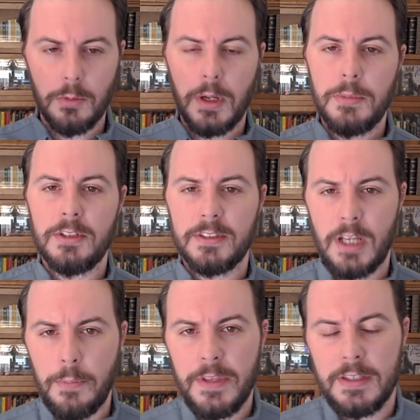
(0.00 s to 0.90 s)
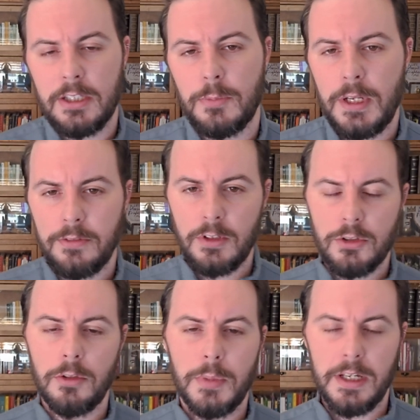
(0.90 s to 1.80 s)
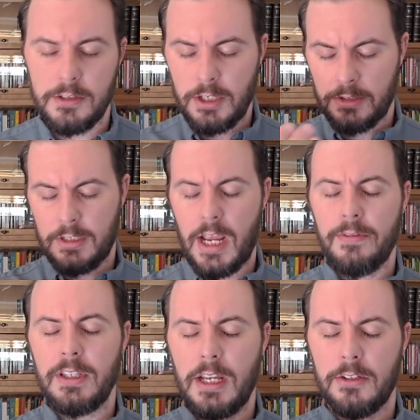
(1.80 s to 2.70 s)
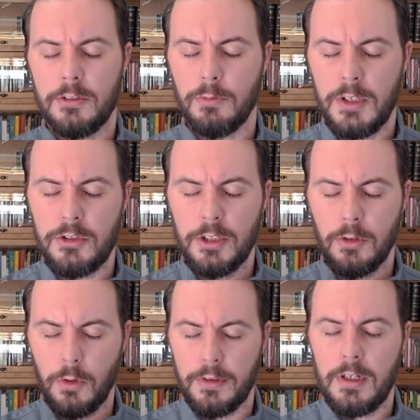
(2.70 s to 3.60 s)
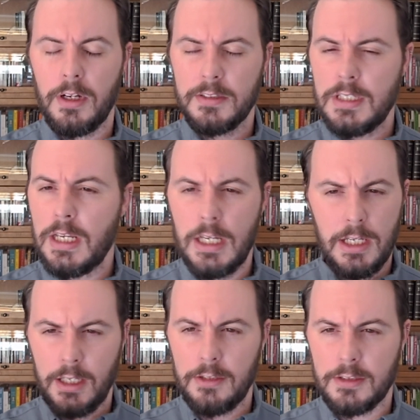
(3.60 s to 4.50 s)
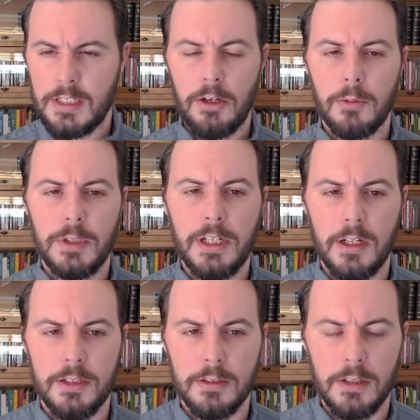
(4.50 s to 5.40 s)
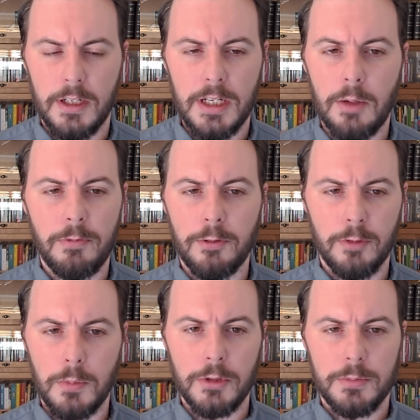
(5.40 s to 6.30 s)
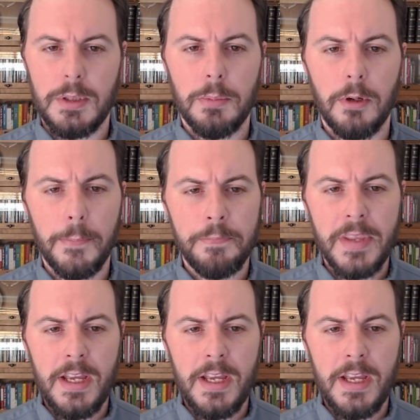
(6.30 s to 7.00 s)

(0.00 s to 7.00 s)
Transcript: there might be some that's beneficial, but just having that as a rigid orthodoxy is terribly unhelpful for most people.